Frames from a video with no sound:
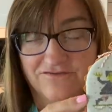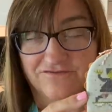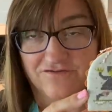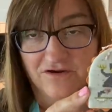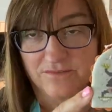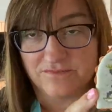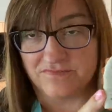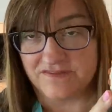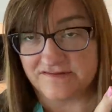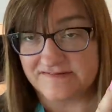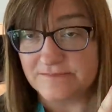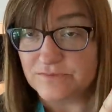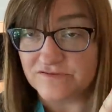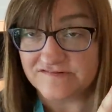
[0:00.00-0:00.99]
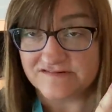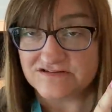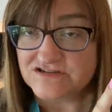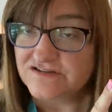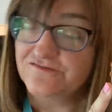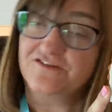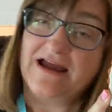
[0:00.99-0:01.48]
from the Simple
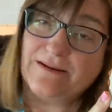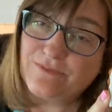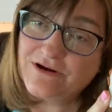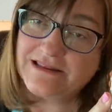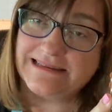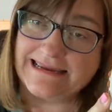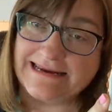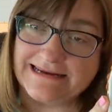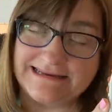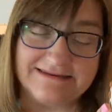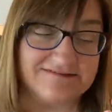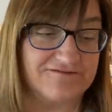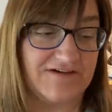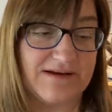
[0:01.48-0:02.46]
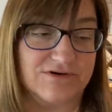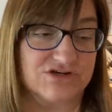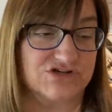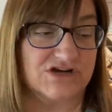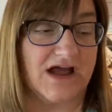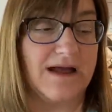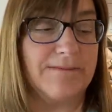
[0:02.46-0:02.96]
Stitches Fabric Ladies Fabric
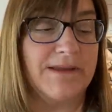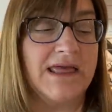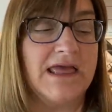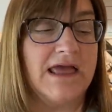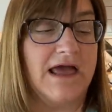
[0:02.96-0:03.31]
Shop.